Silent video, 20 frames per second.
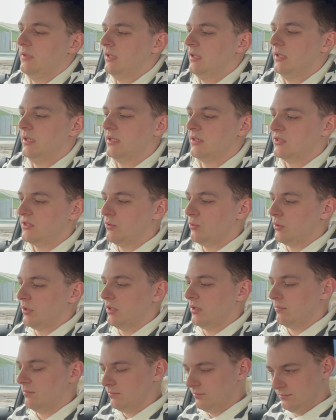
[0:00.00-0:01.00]
you're still
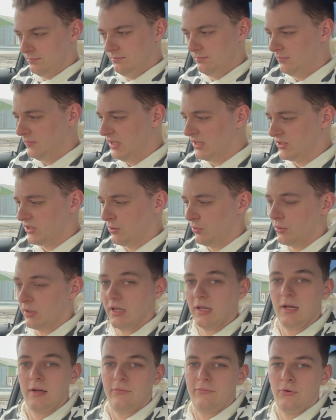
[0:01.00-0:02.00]
gonna you're still gonna
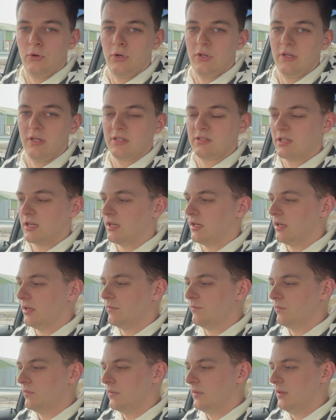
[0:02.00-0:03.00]
have fun in this car.
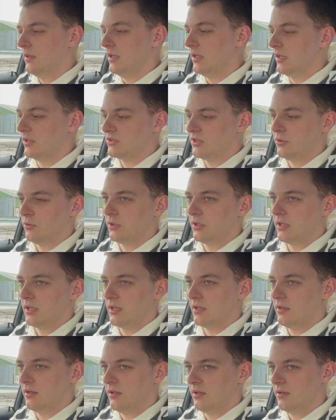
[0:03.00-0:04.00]
You're still gonna
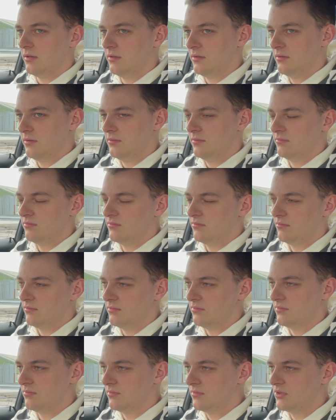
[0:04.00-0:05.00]
get the
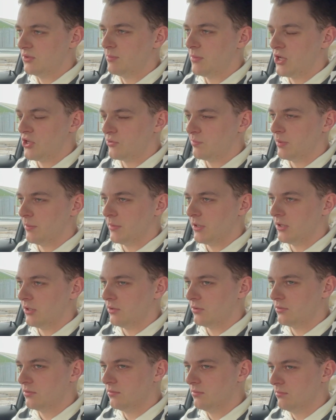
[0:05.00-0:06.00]
miles per
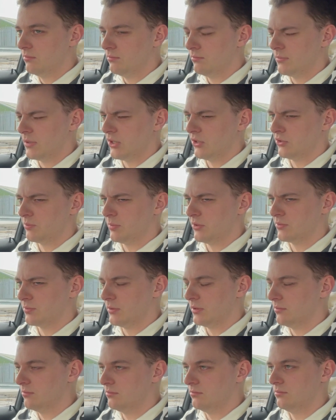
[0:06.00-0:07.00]
miles, miles per
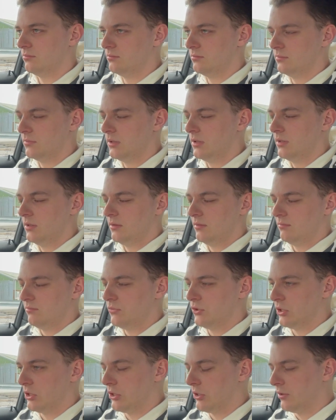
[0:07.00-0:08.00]

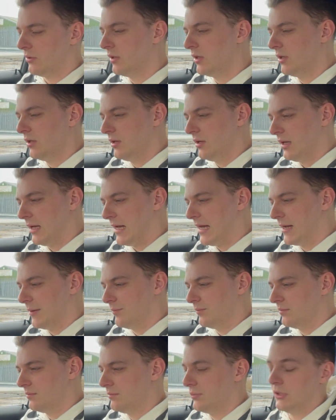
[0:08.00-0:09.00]
Don't know.
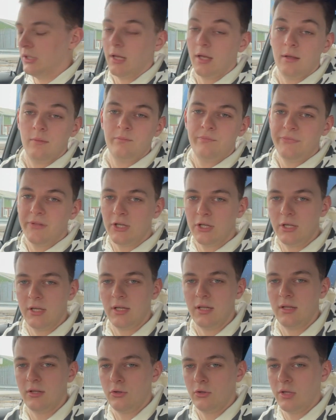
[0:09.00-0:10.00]
Um, but yeah, you're gonna
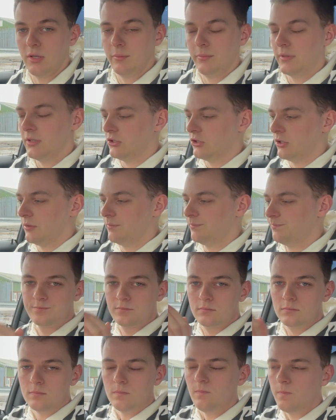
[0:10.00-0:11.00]
get the good MPG.
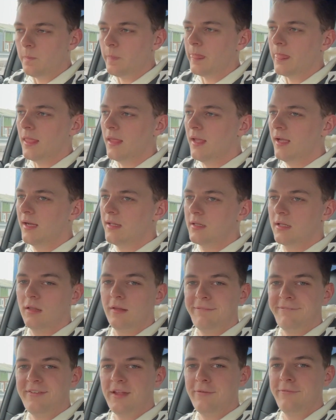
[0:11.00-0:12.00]
And then the
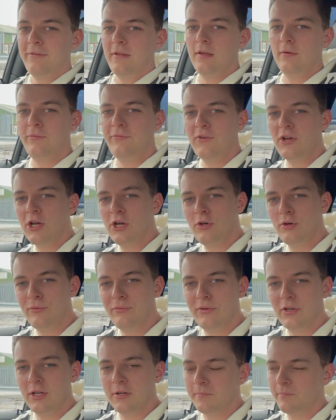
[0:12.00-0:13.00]
fifth and final
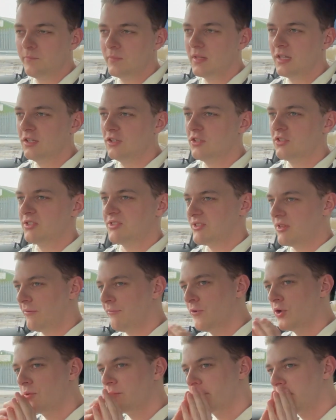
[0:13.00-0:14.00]
thing, and this is the
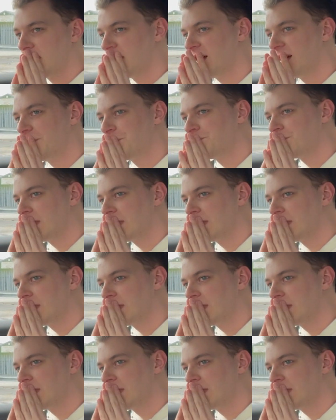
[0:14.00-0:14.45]
fun part,